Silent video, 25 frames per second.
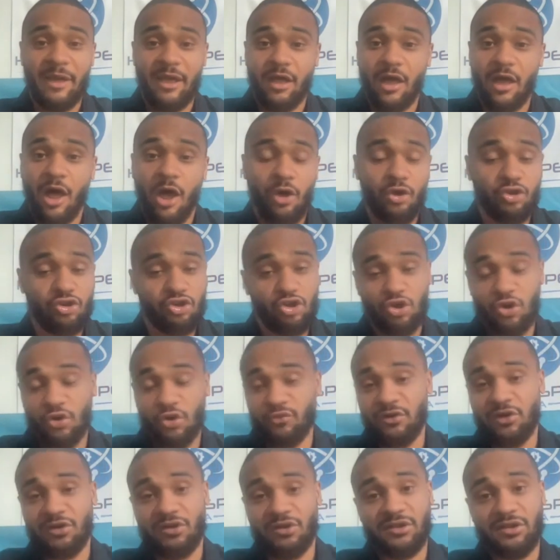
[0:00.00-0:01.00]
my college
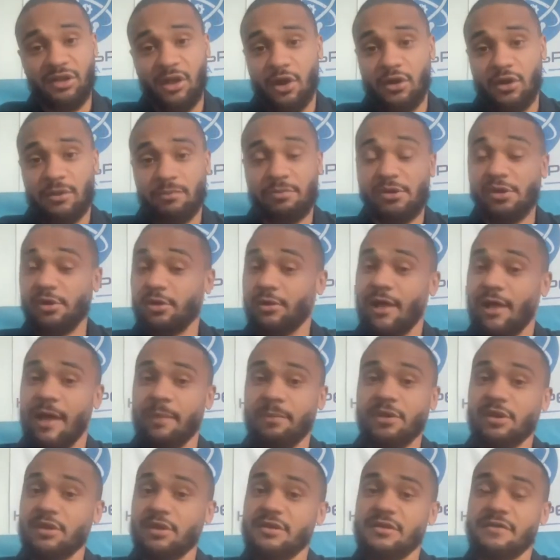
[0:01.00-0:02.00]
career started, but it allowed
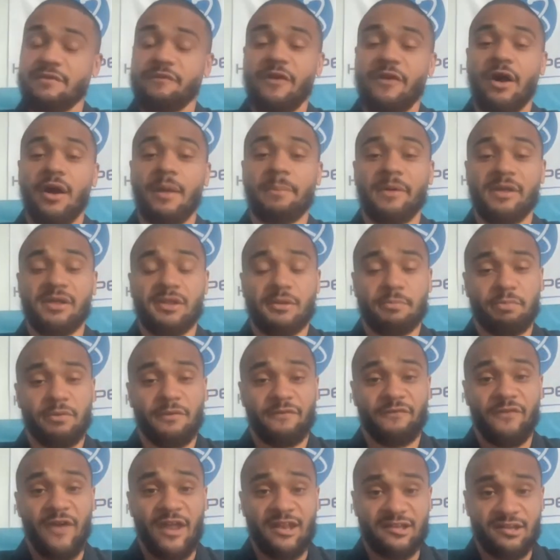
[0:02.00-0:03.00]
me to develop as a
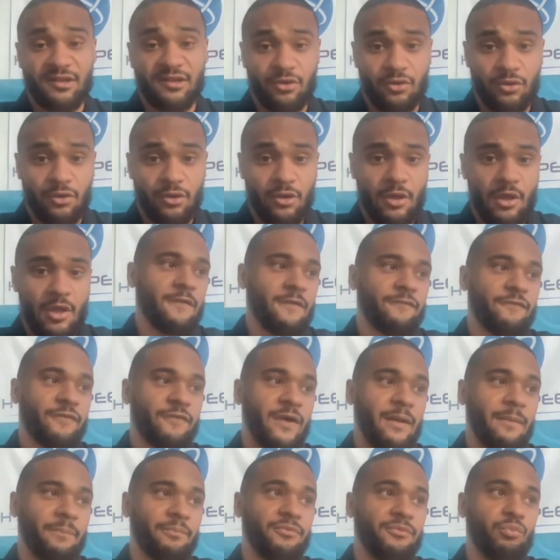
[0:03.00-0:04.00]
professional
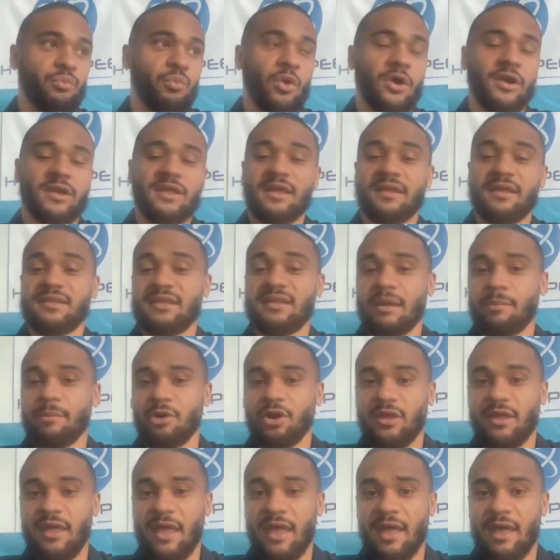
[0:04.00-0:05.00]
from working
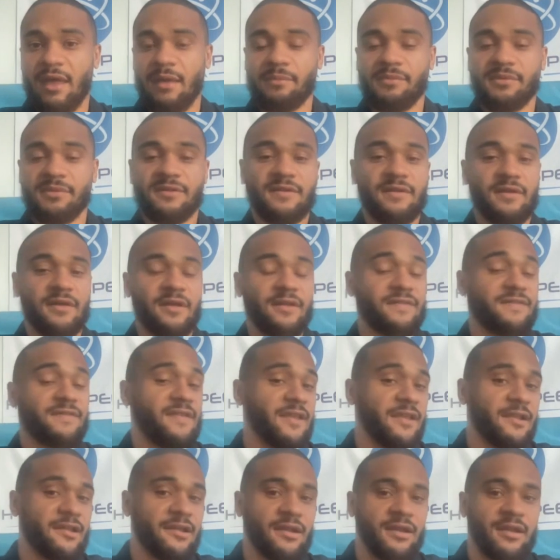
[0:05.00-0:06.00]
summer camps to
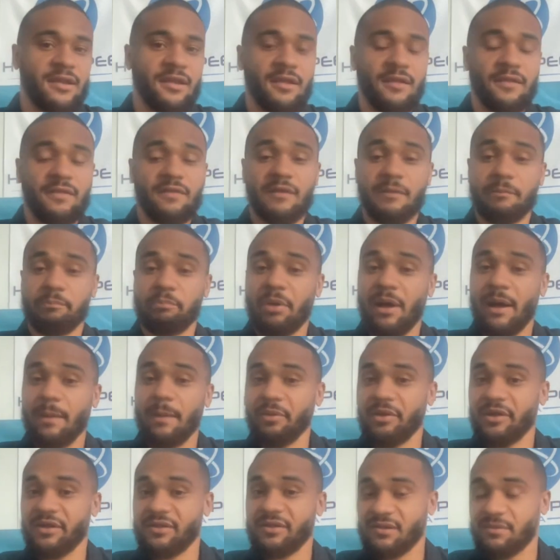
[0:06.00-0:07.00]
teaching to
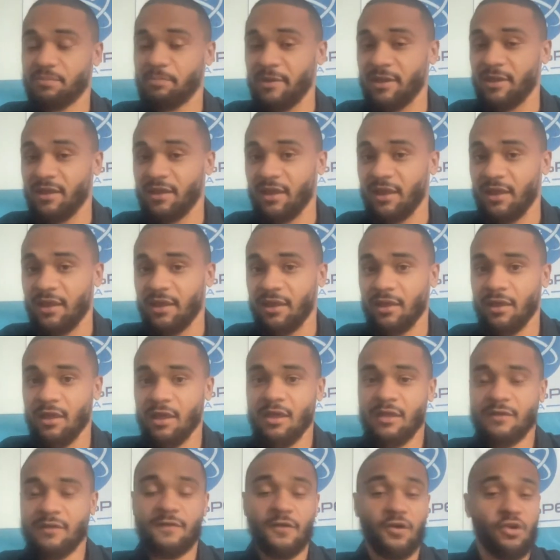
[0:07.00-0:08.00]
public speaking
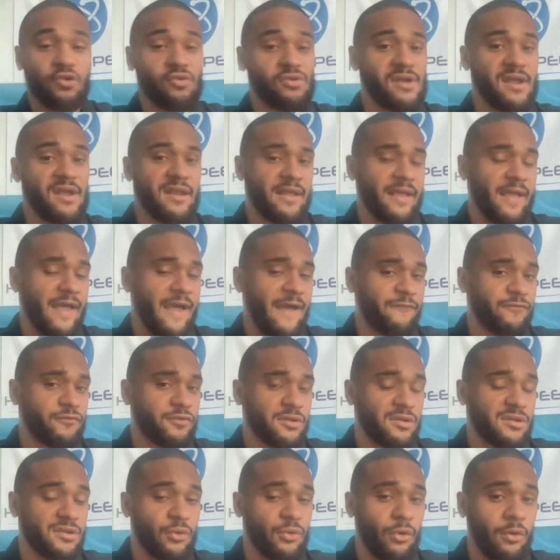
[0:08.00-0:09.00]
to creating
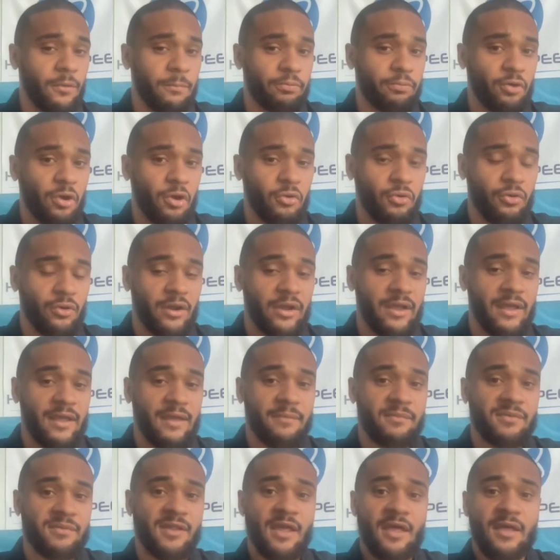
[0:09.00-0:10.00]
after school
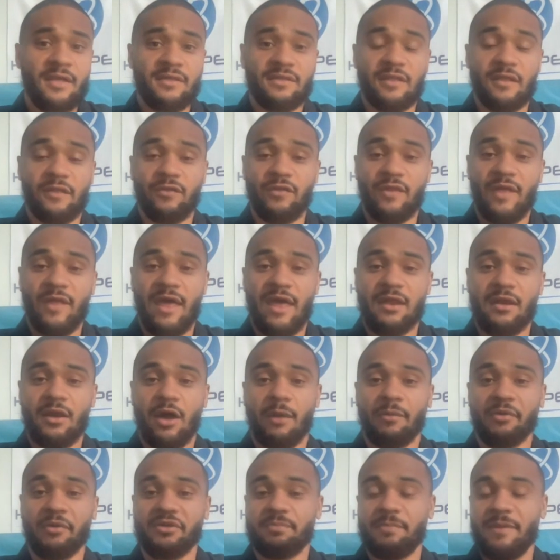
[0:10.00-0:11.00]
programs to then
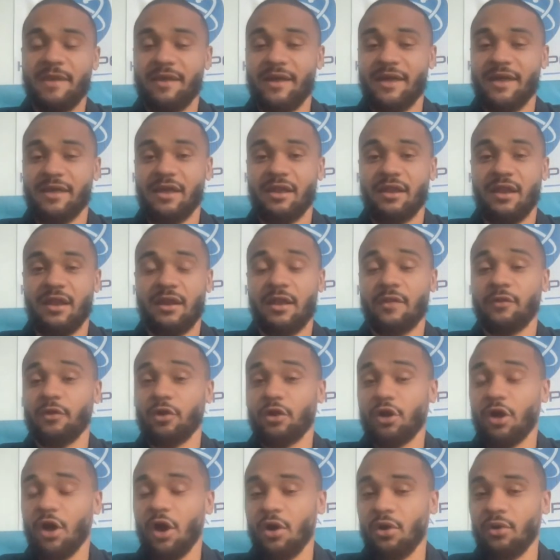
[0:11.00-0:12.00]
almost being like a,
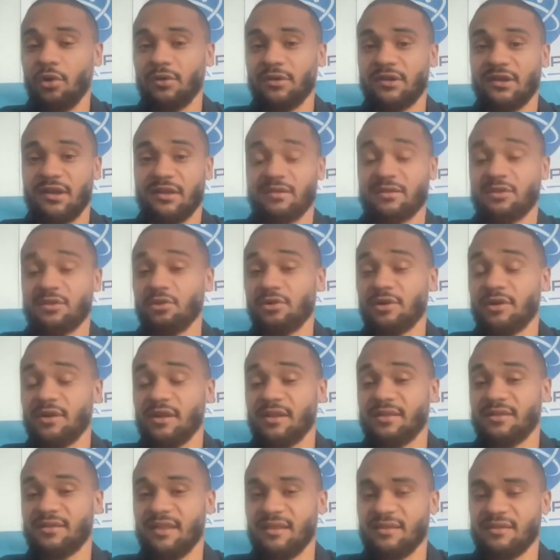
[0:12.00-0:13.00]
another coach, a student
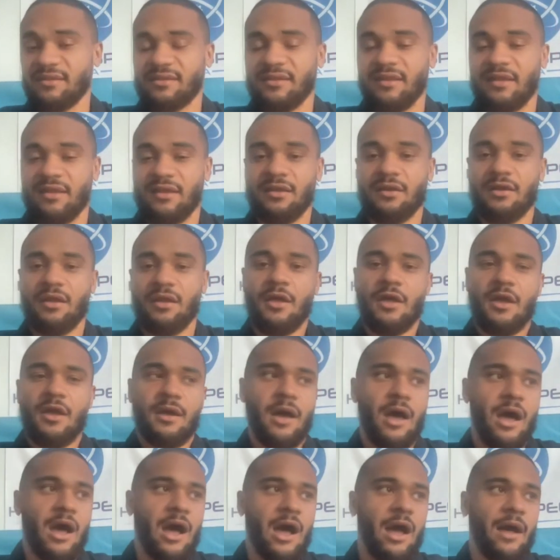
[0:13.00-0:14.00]
assistant
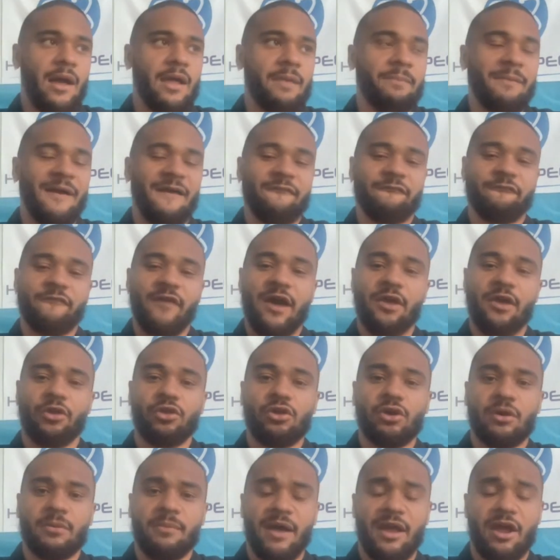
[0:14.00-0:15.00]
uh, in my final
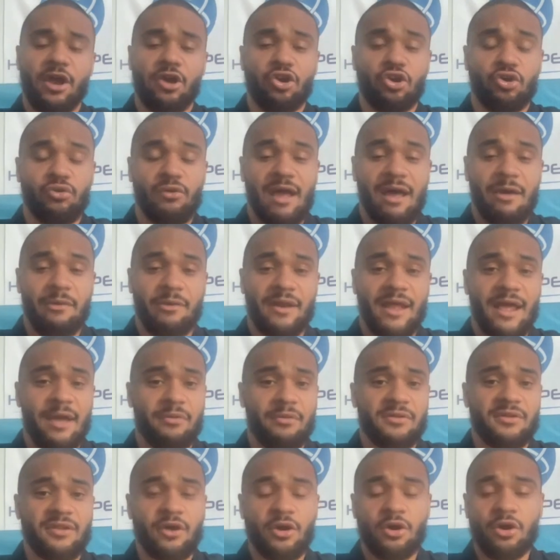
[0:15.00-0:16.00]
year of my undergrad when I
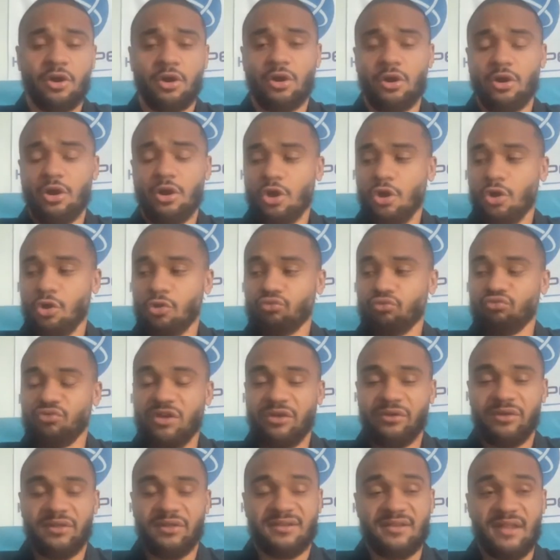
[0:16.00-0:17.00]
was hurt
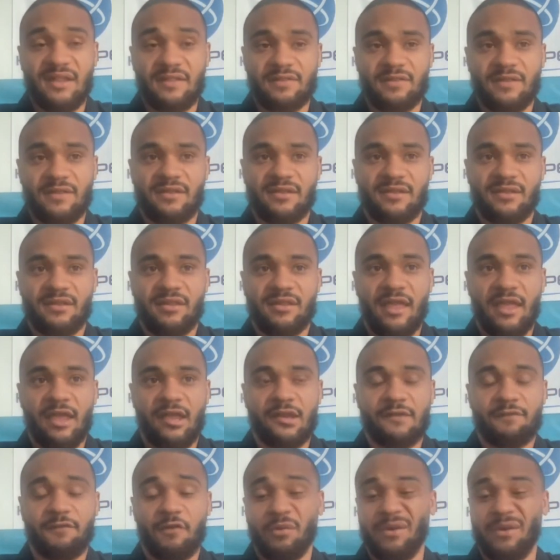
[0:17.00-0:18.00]
really set the
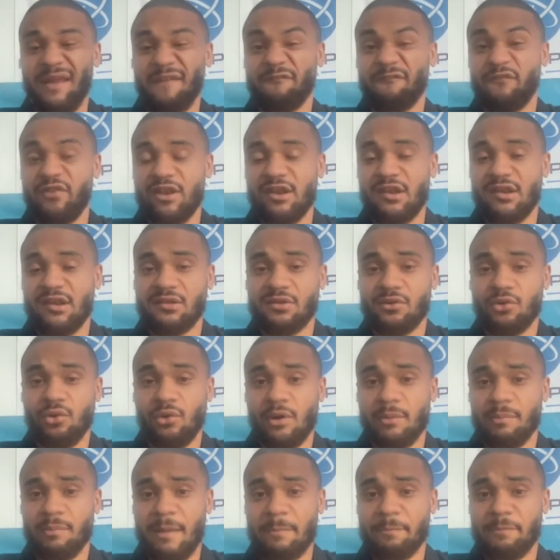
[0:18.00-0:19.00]
stage for when I finished
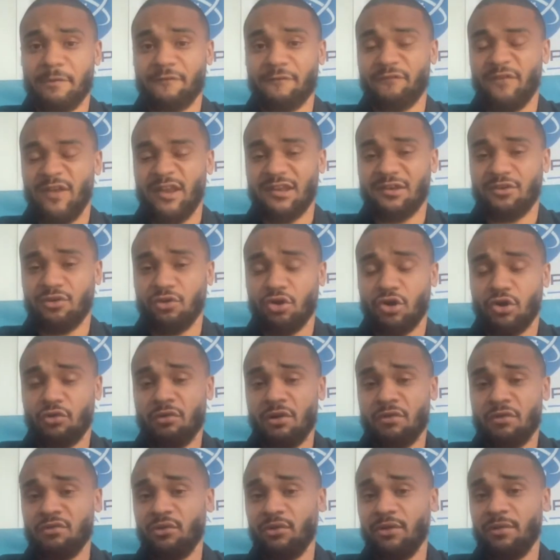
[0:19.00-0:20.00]
school and my professional
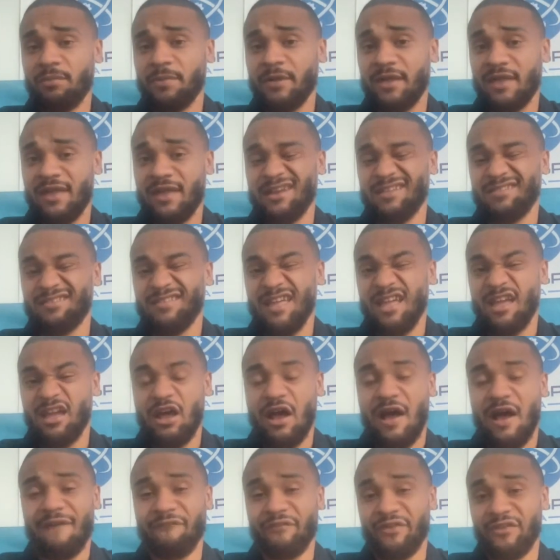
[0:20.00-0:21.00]
career really began to
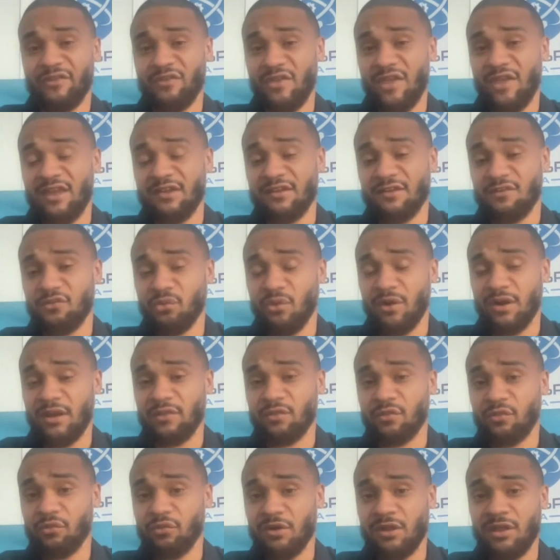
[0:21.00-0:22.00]
take off at the age of
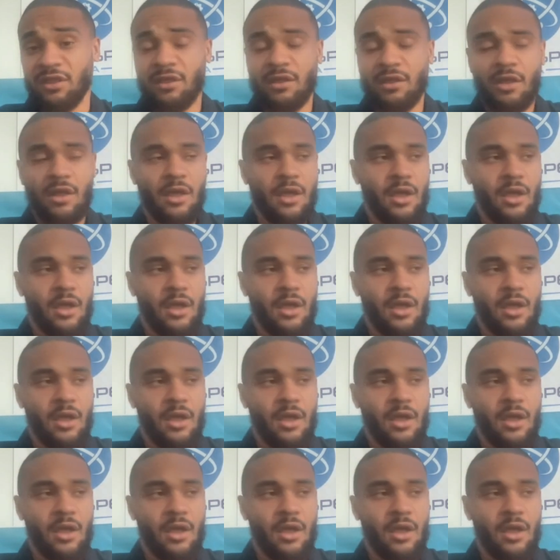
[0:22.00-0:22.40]
23.